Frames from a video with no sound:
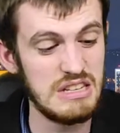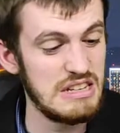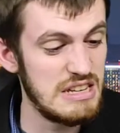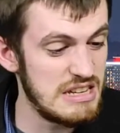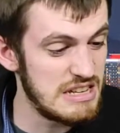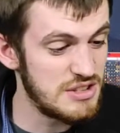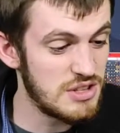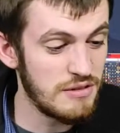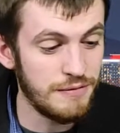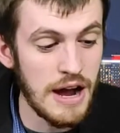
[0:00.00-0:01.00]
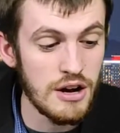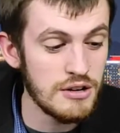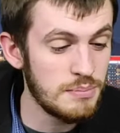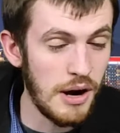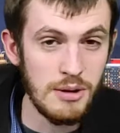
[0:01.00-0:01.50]
Is the fire
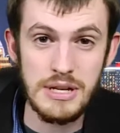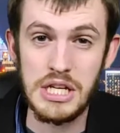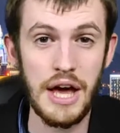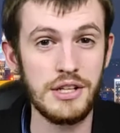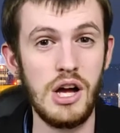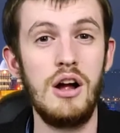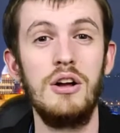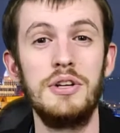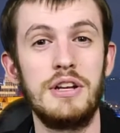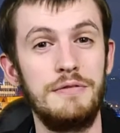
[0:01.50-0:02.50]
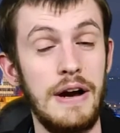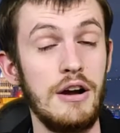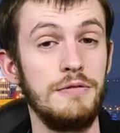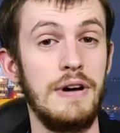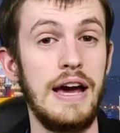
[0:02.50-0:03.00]
department got called, and a
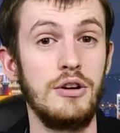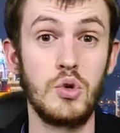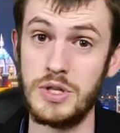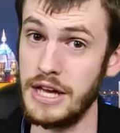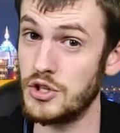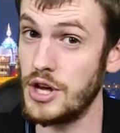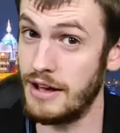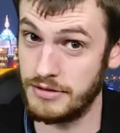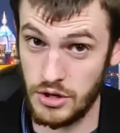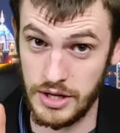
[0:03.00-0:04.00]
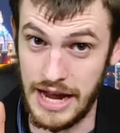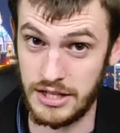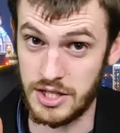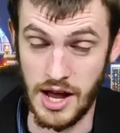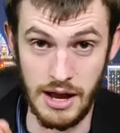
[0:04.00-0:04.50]
firefighter who's actually off duty at the
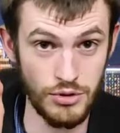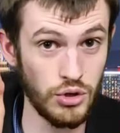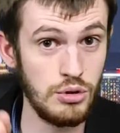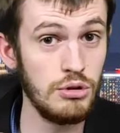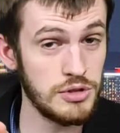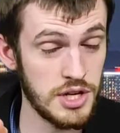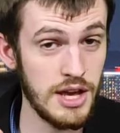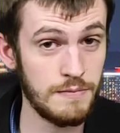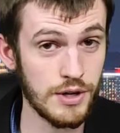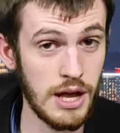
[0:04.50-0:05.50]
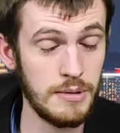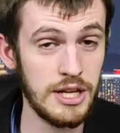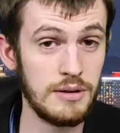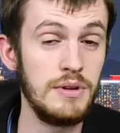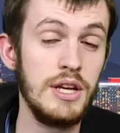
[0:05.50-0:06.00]
time, so kudos to him for coming in.